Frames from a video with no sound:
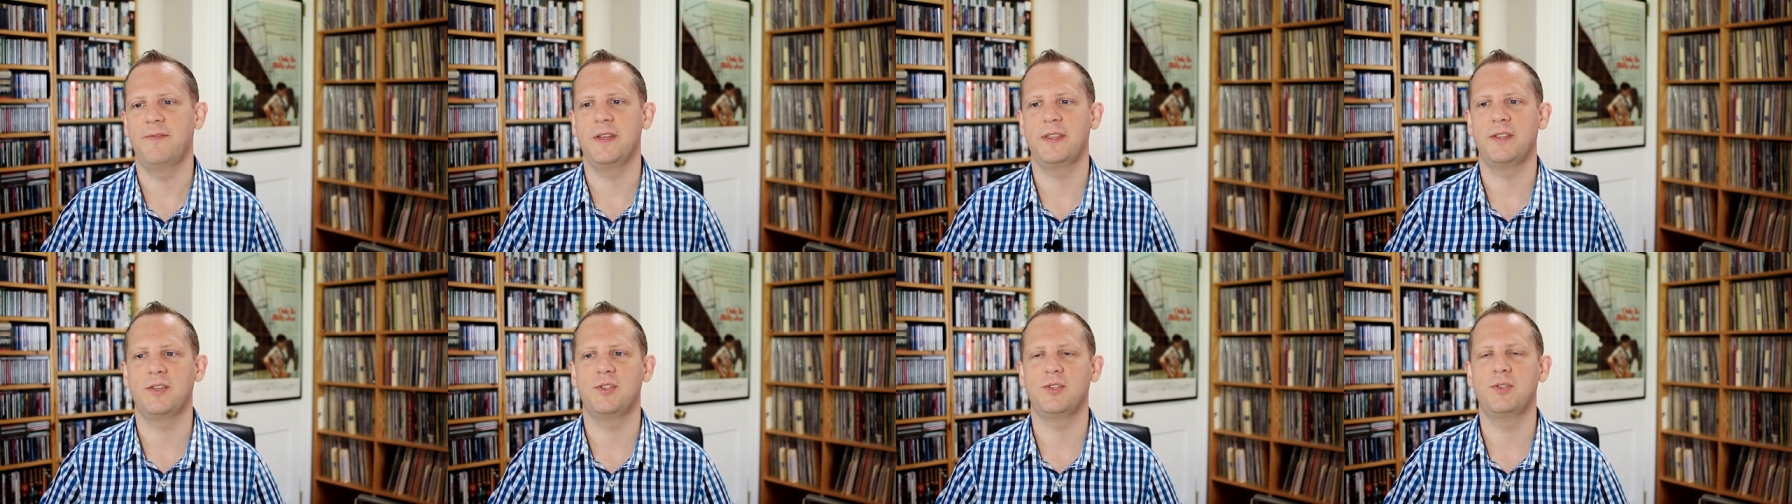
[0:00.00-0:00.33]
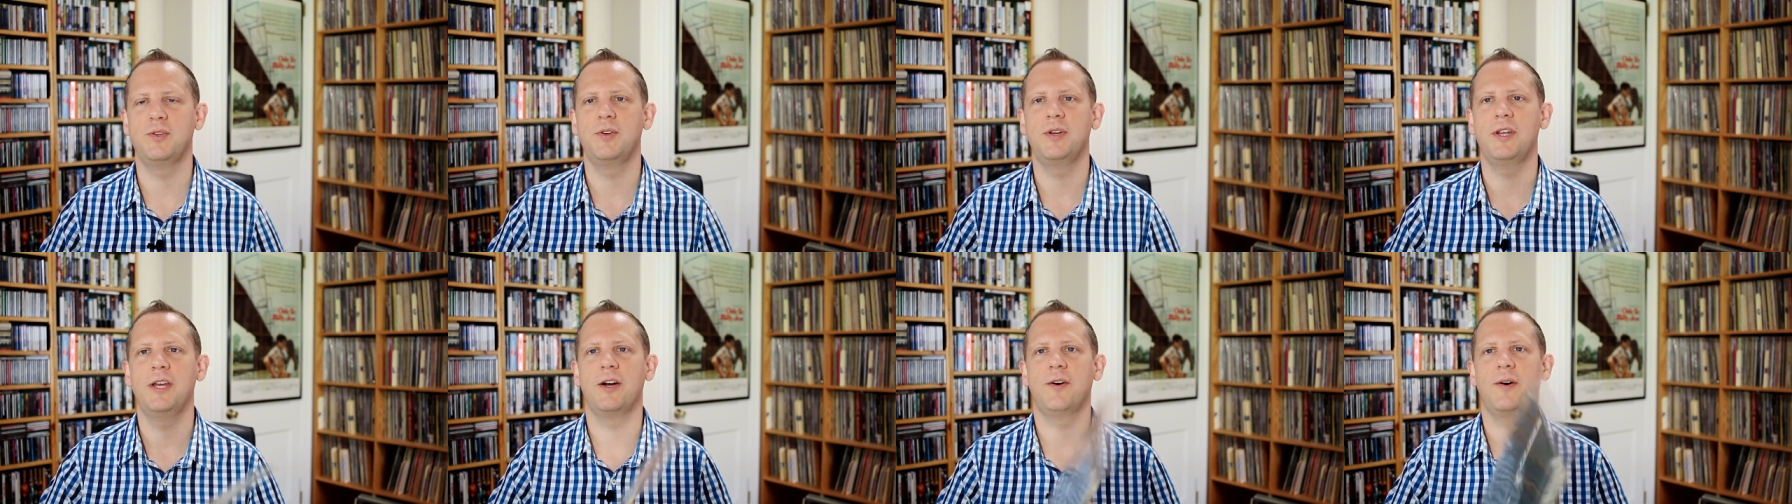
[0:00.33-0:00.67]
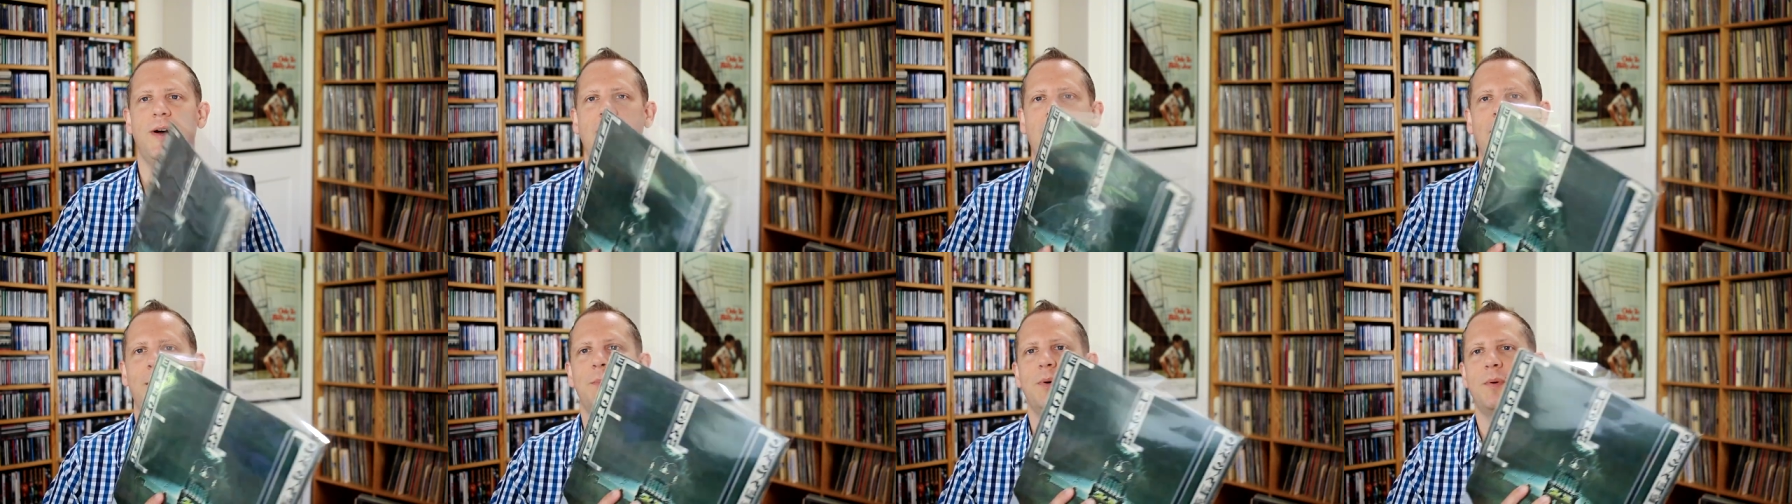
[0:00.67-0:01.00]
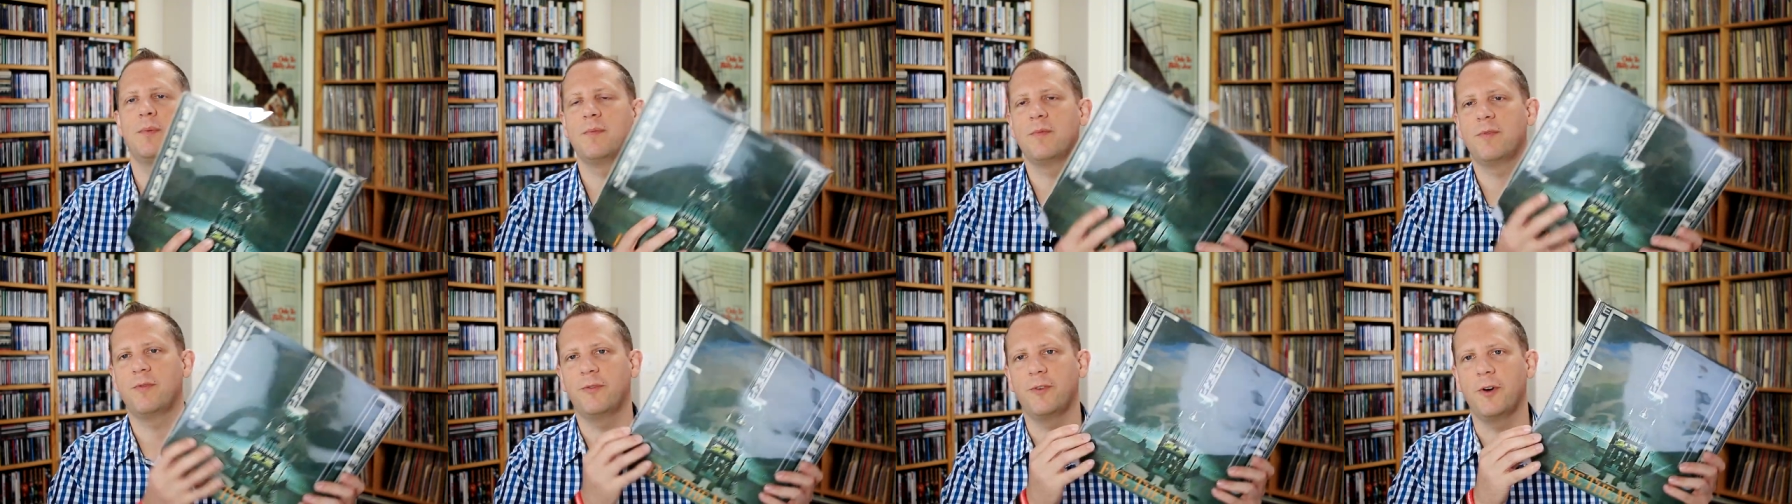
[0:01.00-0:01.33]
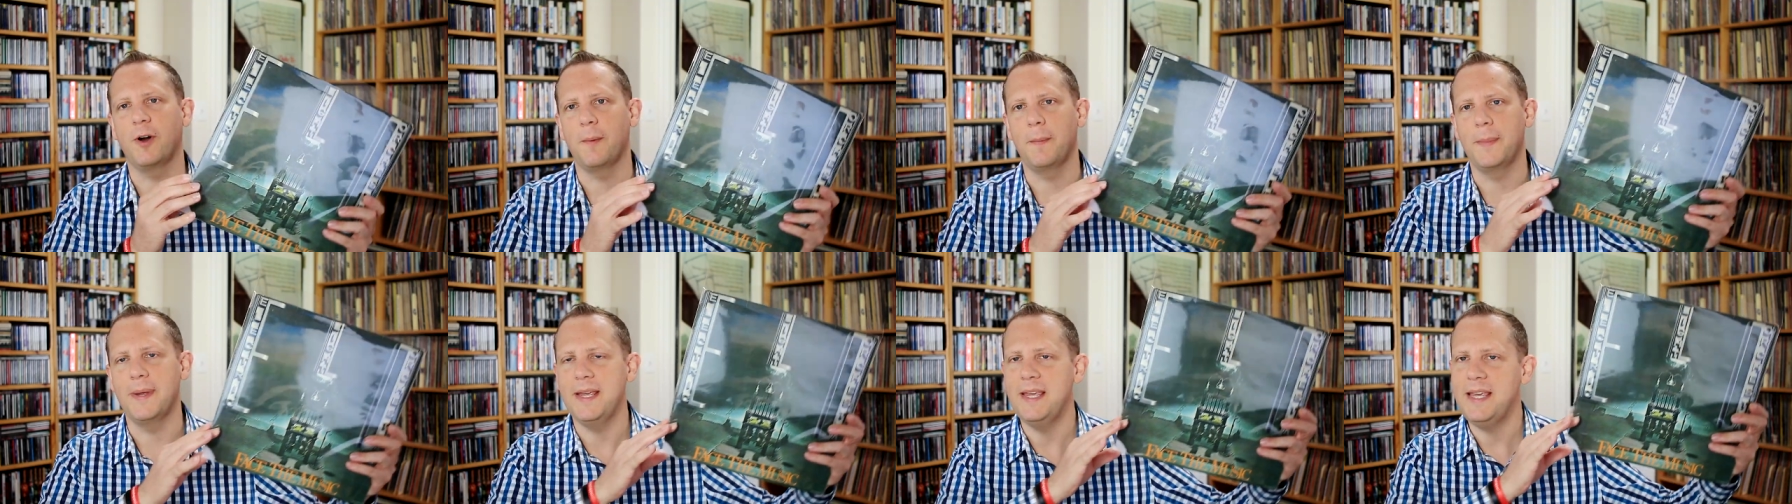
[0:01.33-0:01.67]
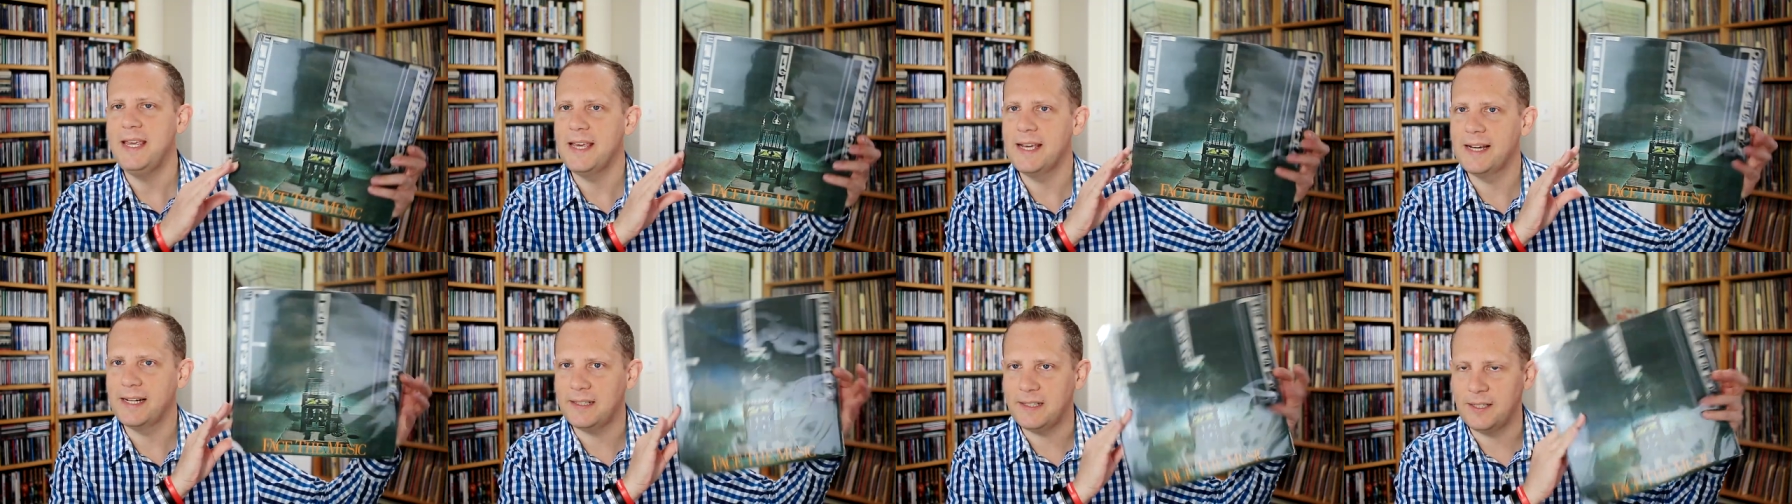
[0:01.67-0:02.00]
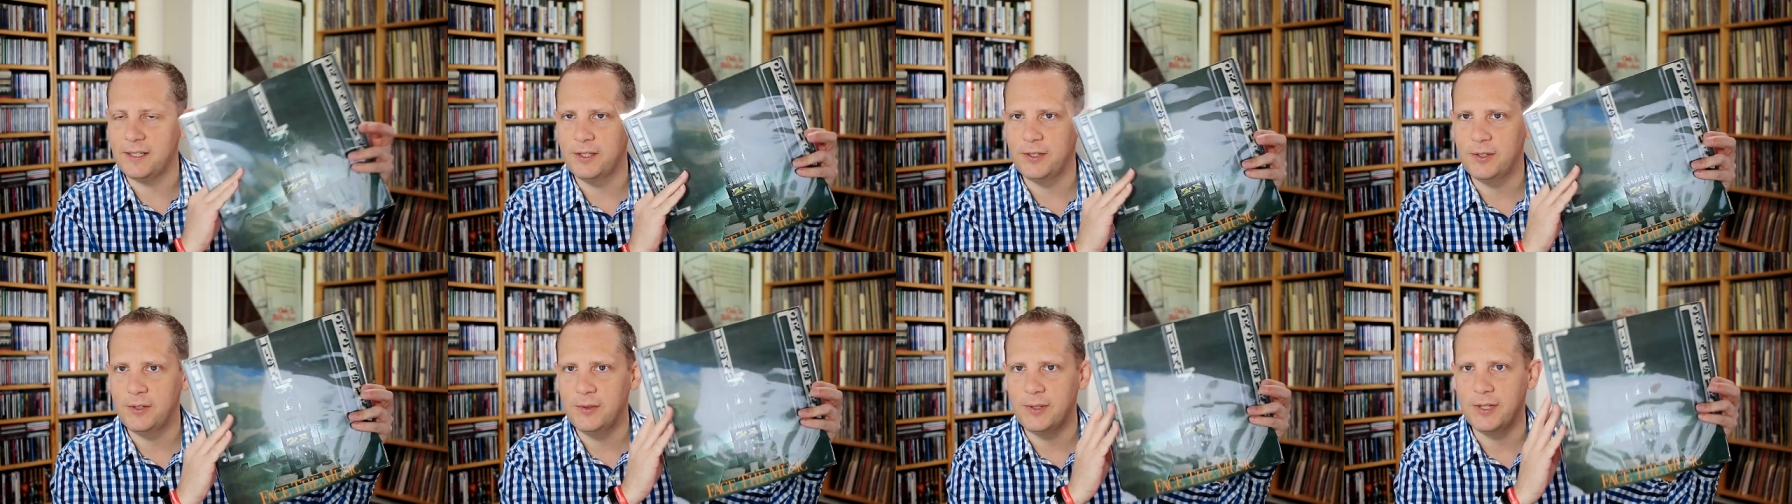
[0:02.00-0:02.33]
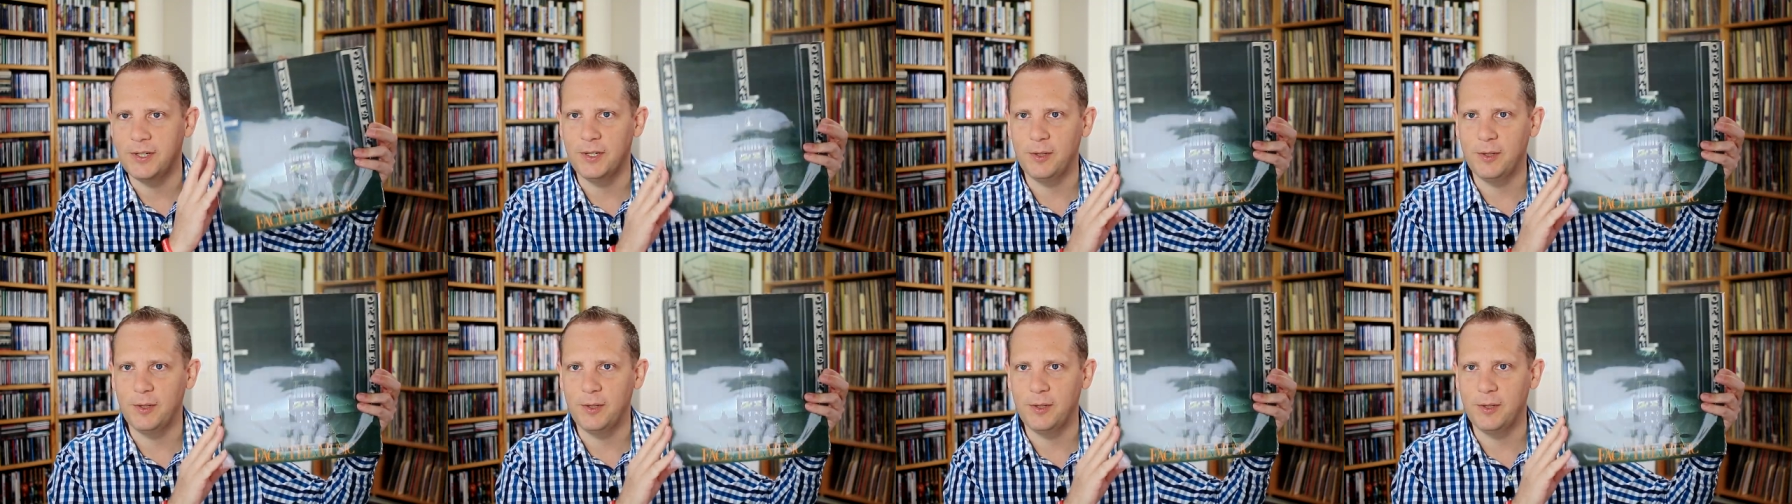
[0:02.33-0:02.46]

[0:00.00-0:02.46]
5th studio album from ELO,